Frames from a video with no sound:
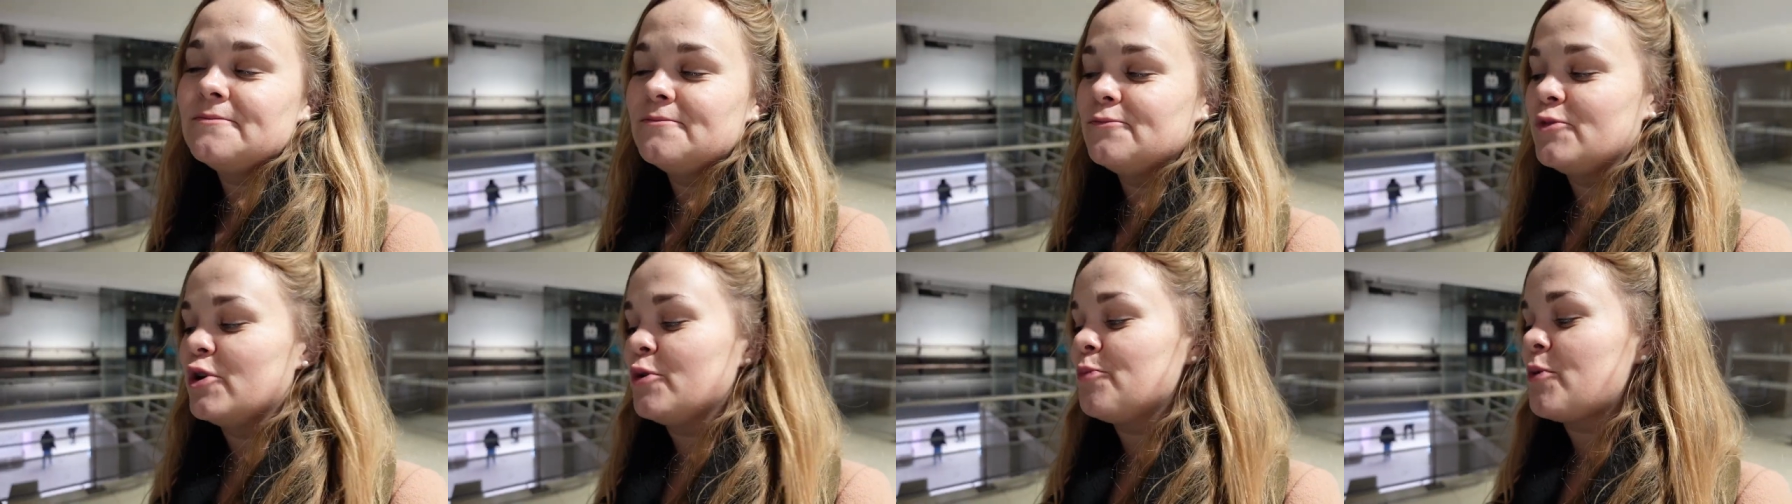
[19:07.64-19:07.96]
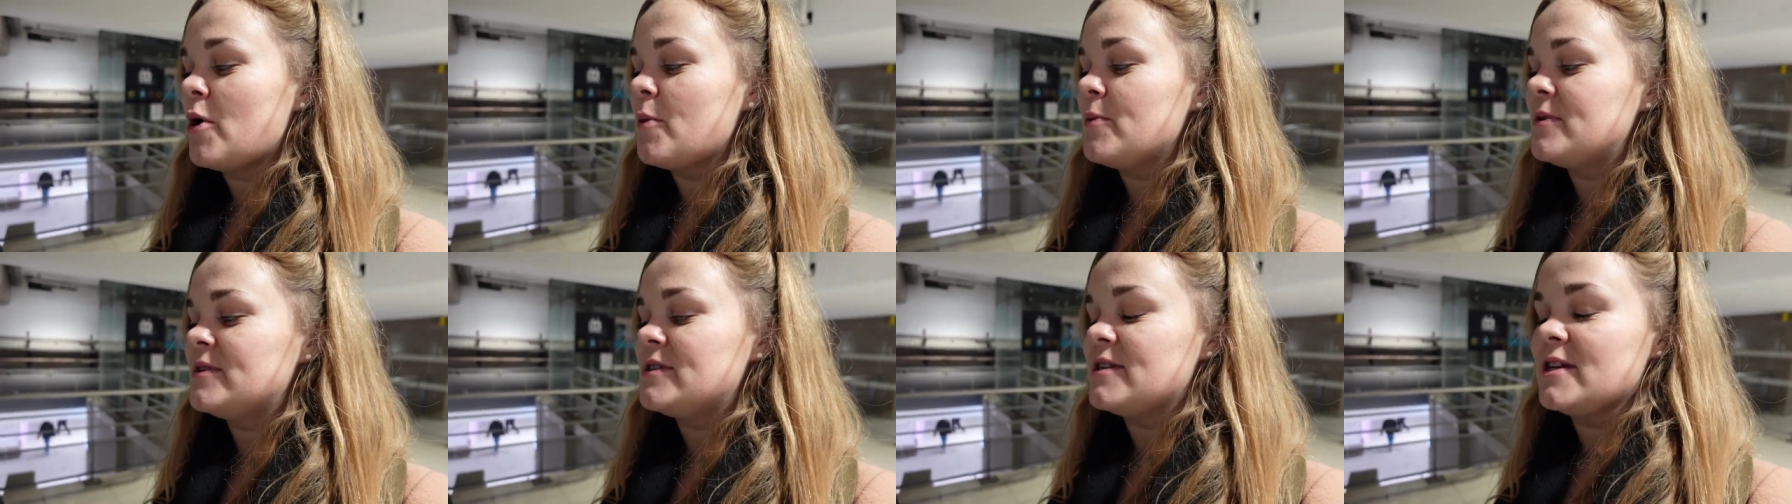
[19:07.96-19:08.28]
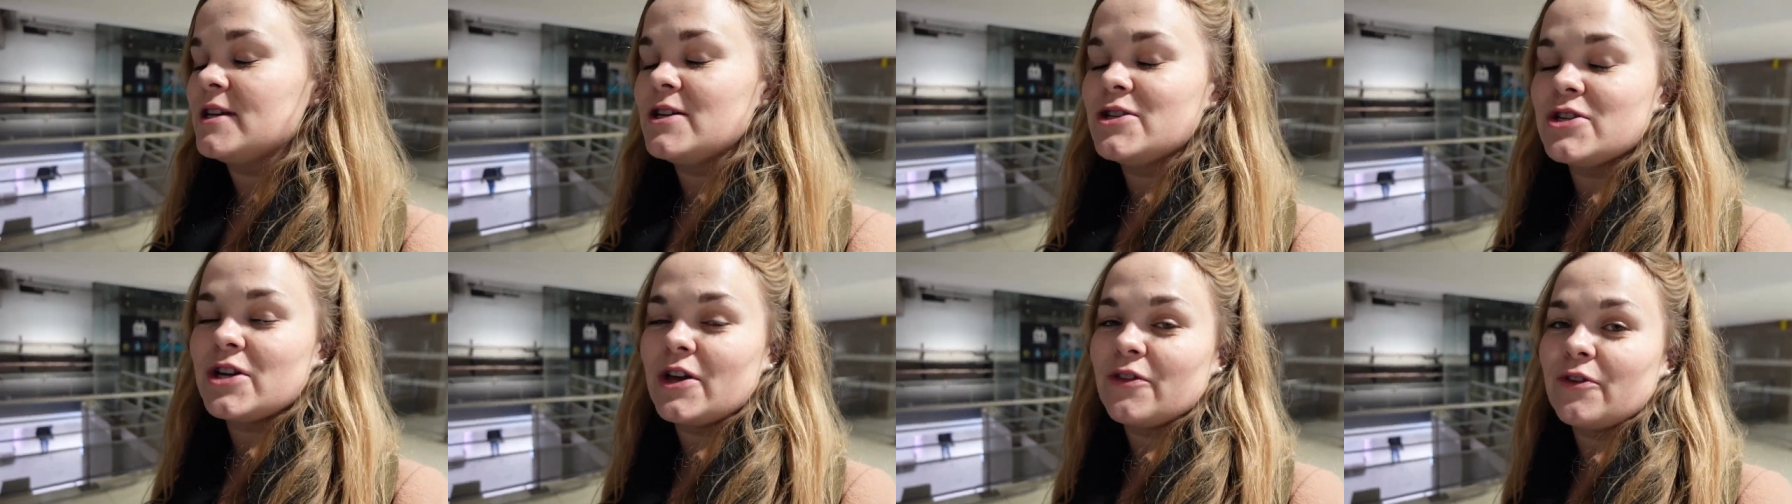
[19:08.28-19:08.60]
We'll probably see
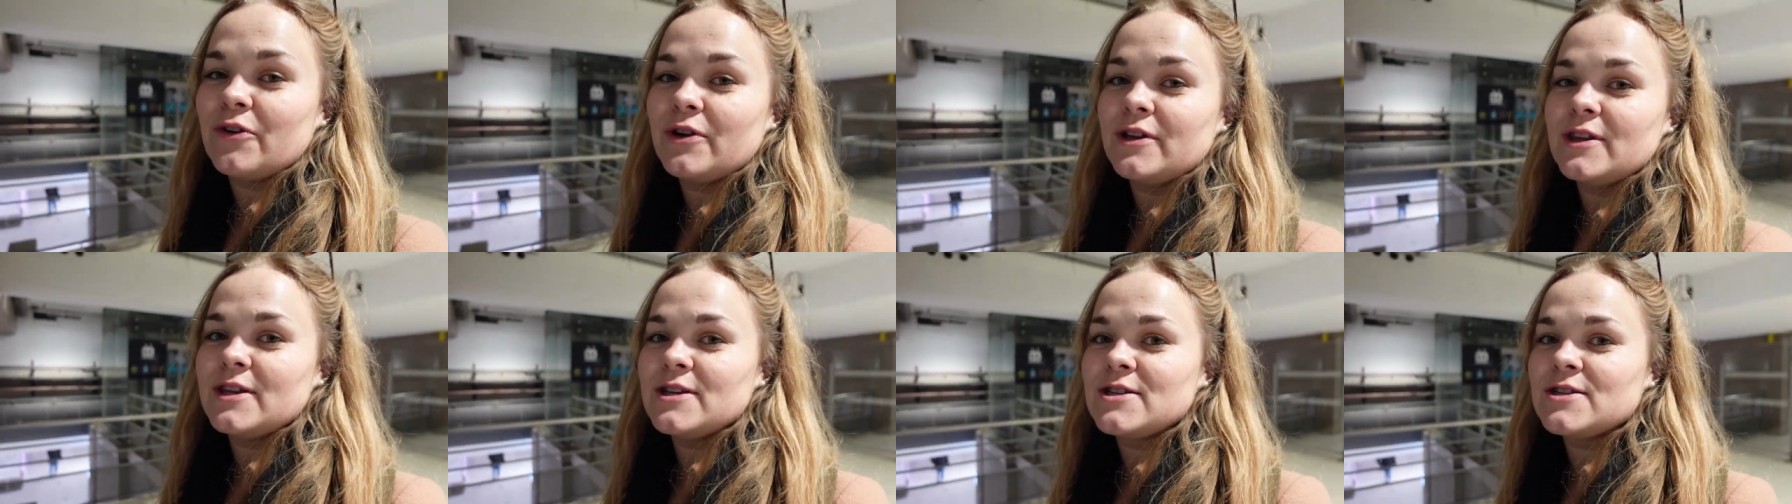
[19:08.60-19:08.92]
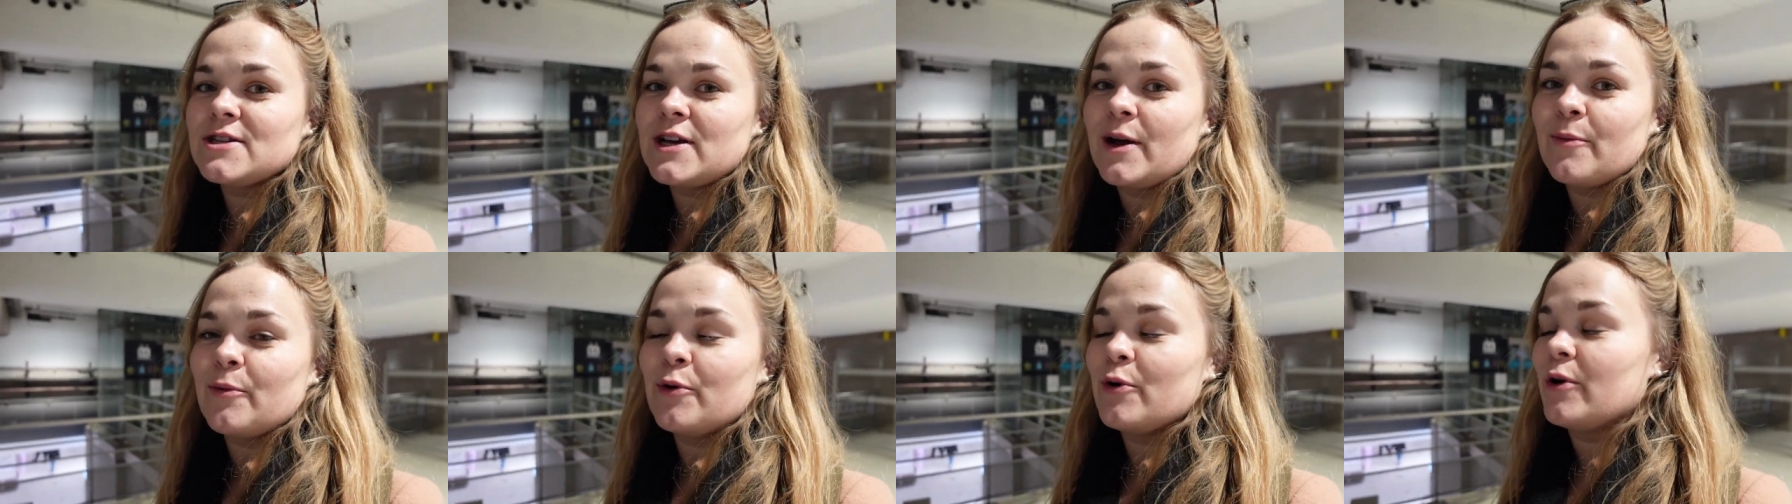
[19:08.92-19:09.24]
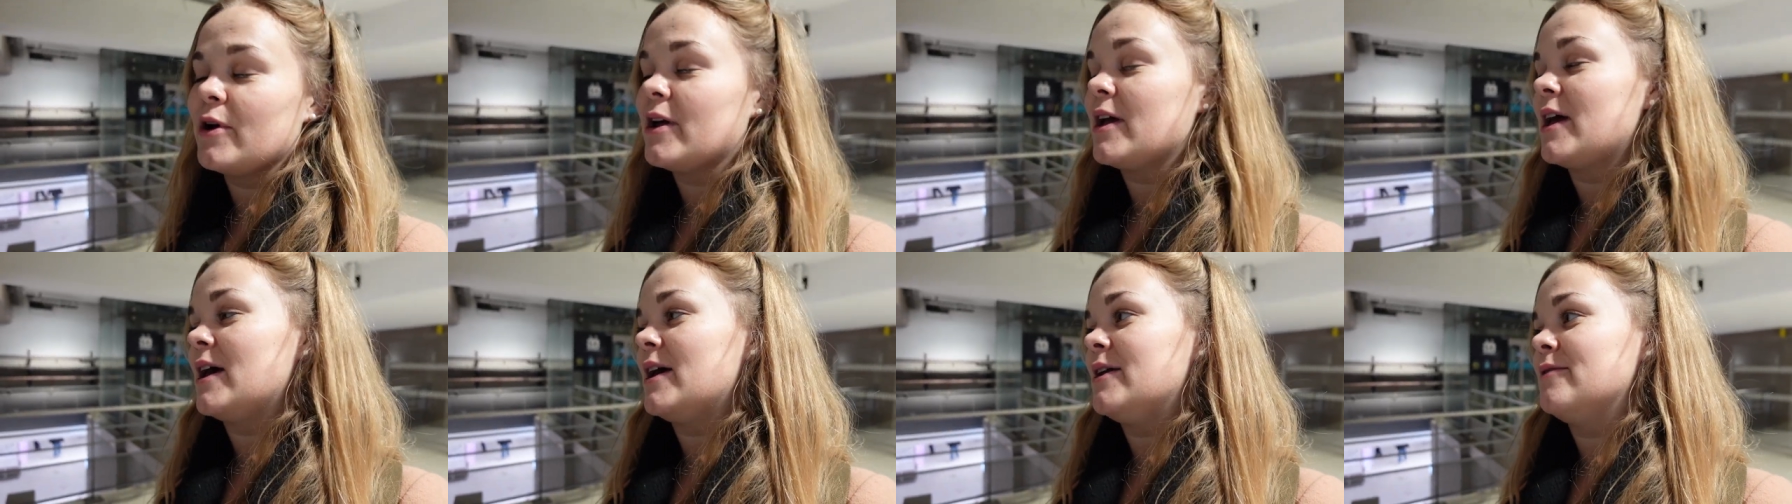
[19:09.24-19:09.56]
each other in the summer
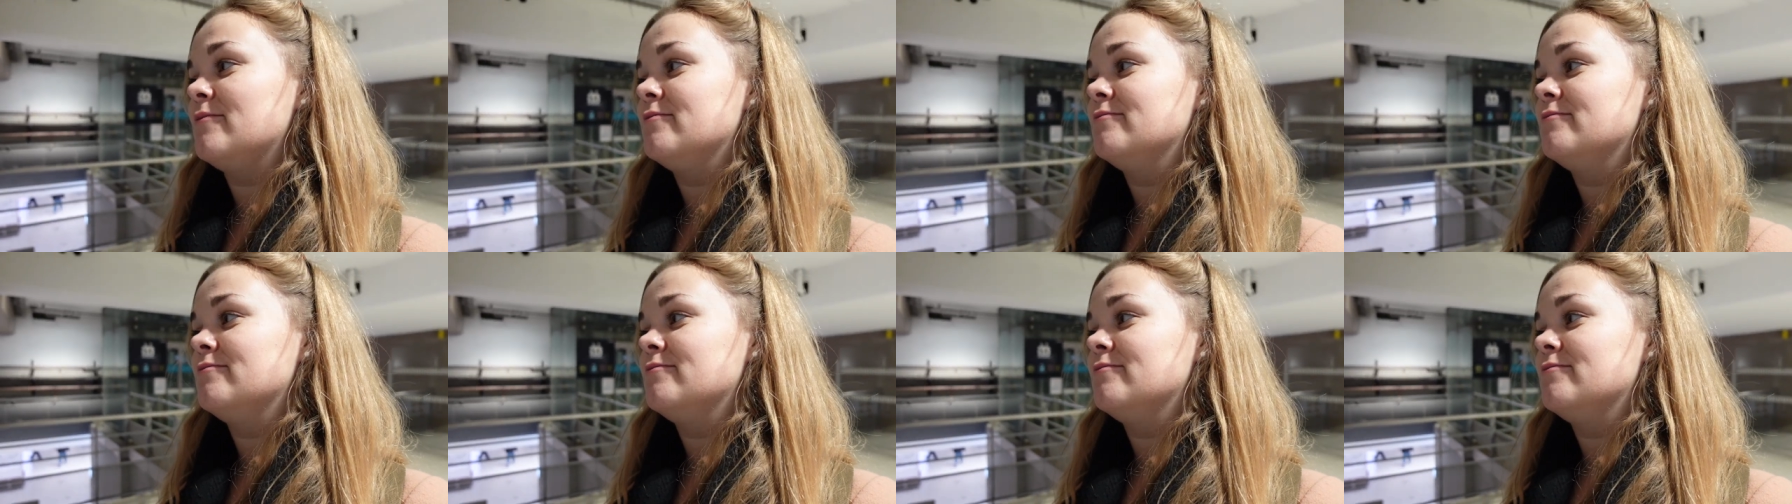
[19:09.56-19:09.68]
again.